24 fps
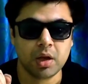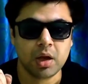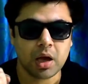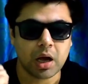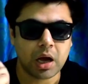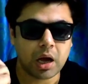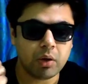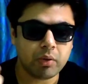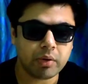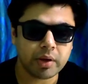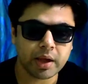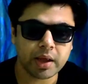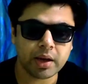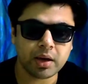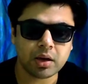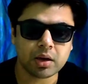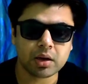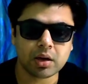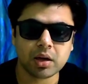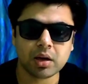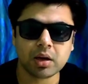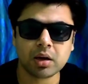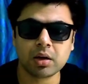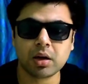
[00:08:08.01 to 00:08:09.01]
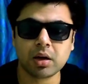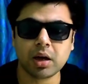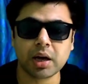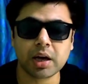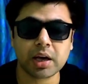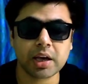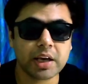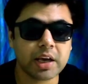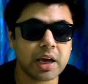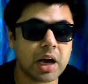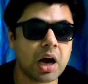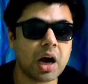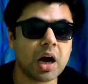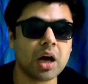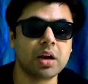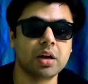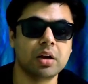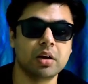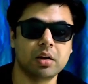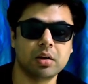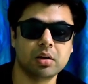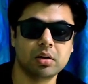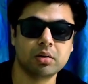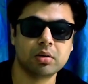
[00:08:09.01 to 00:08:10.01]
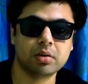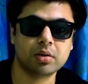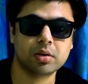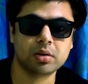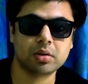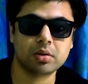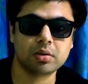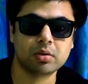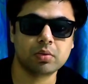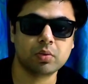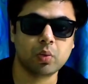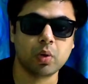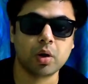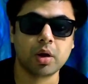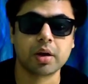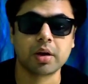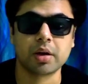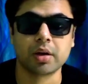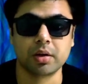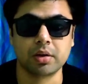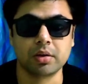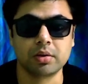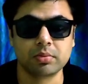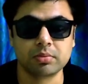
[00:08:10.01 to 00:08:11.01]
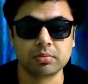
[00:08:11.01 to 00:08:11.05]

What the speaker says: How can a Gyan work?